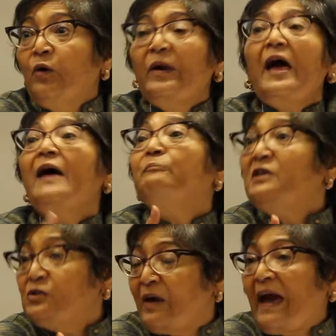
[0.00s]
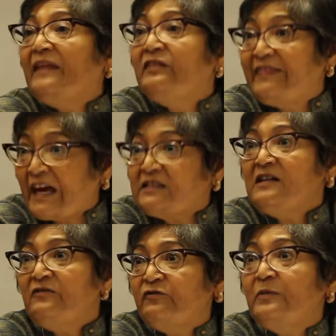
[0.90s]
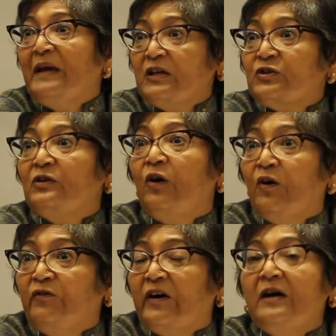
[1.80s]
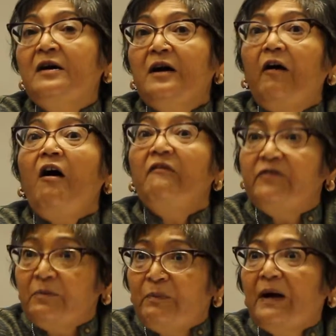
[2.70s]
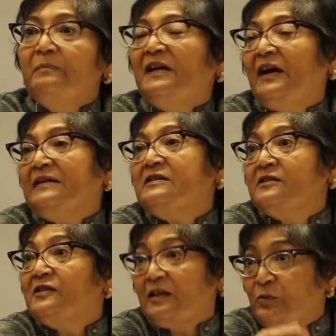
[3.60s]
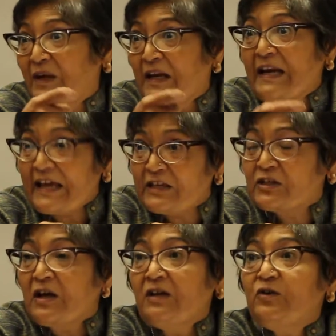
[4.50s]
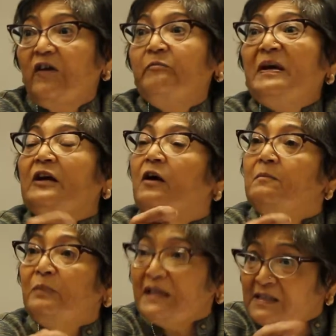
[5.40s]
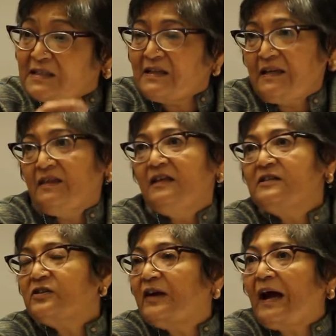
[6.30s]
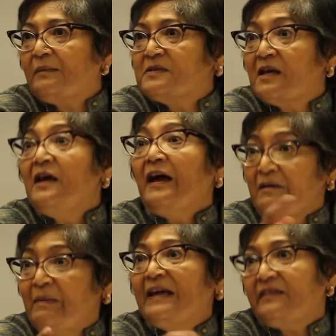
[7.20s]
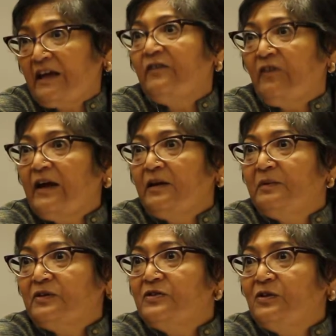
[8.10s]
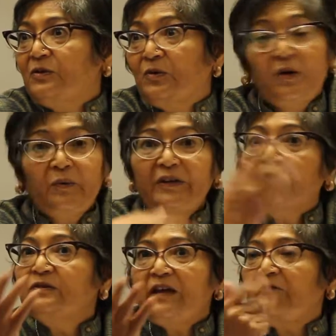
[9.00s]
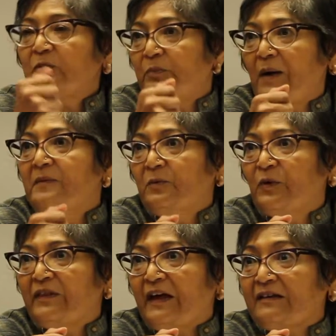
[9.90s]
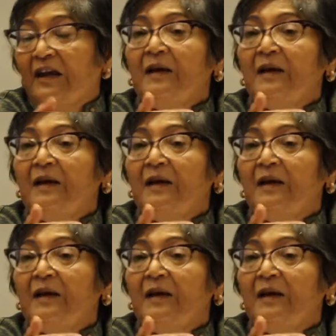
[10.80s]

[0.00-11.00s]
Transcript: We are happy to hand that information over of the perpetrators that we allege to have been complicit in these crimes and make that available to you. We don't have a problem with that.